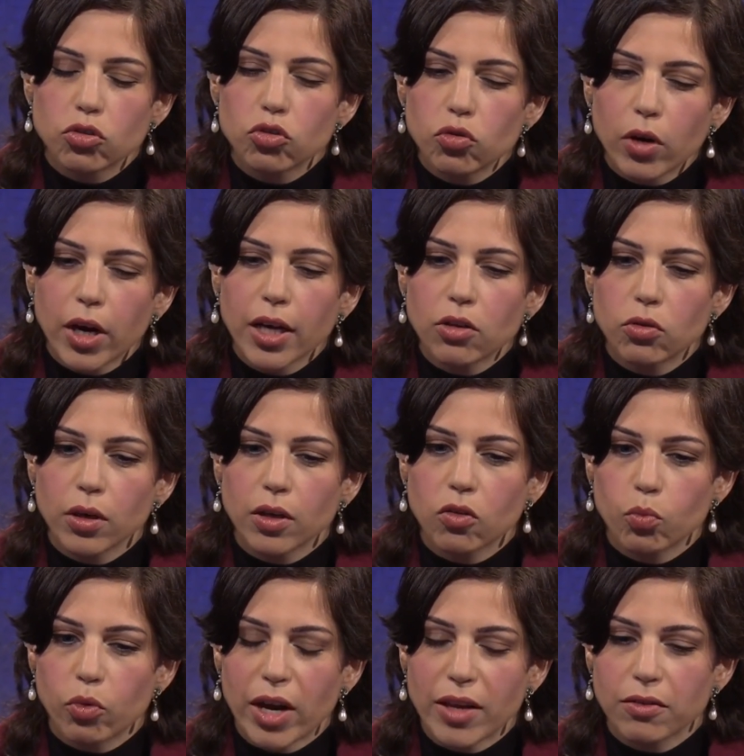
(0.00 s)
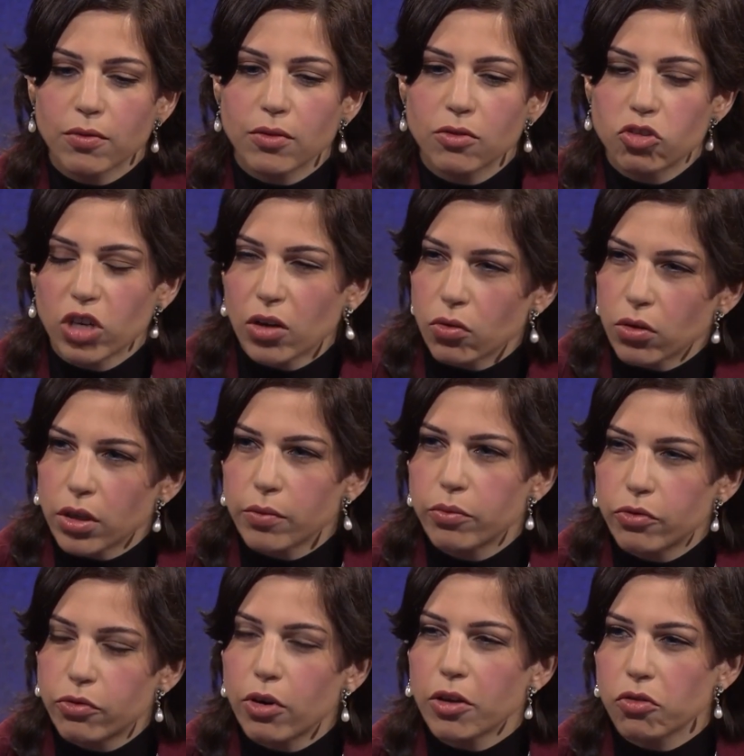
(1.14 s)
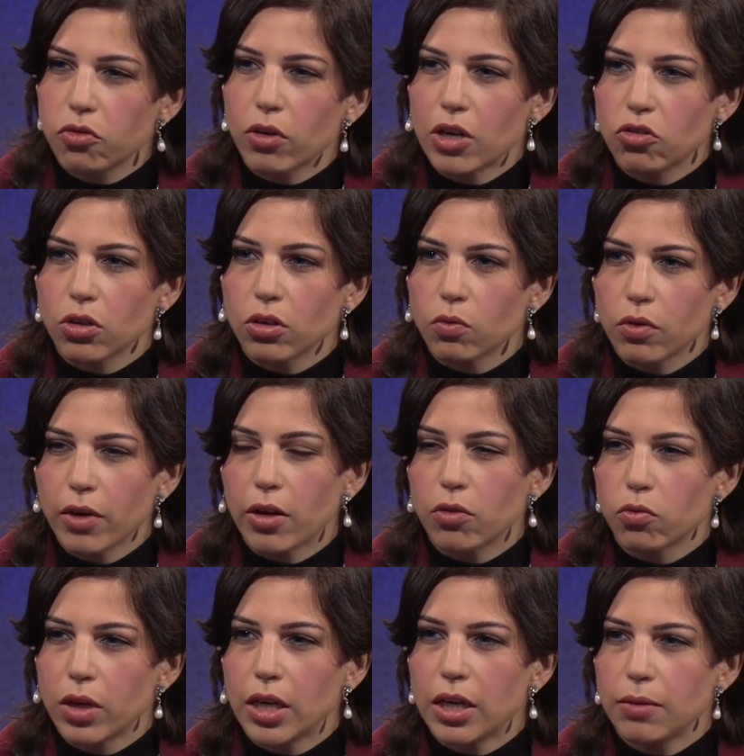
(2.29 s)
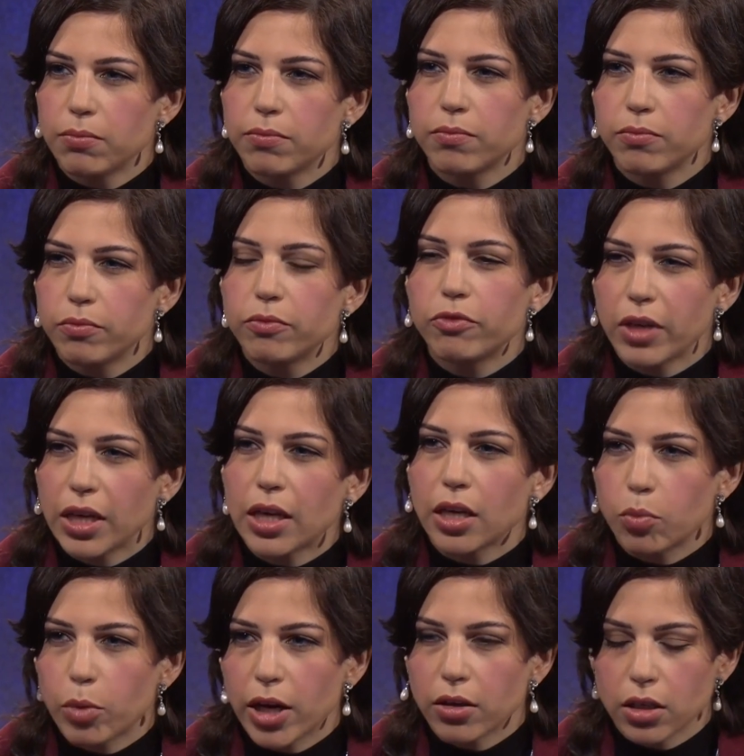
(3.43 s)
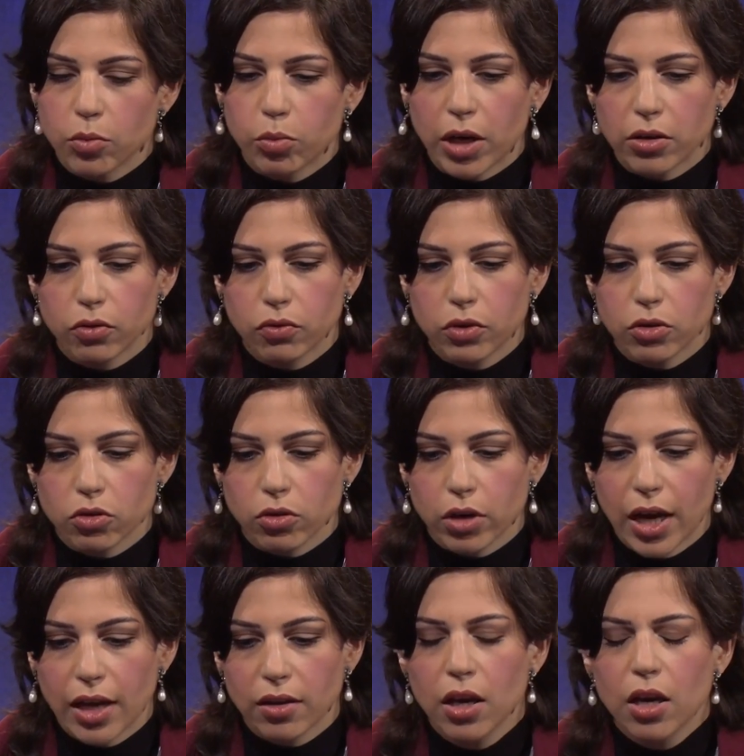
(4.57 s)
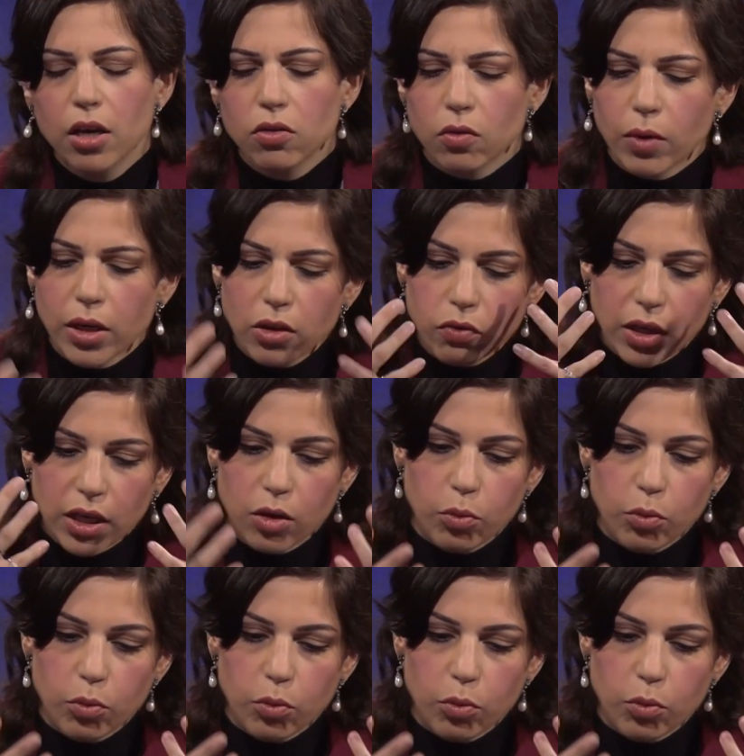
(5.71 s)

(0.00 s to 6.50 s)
trying to express general frustration without really thinking about the future ahead. So when you think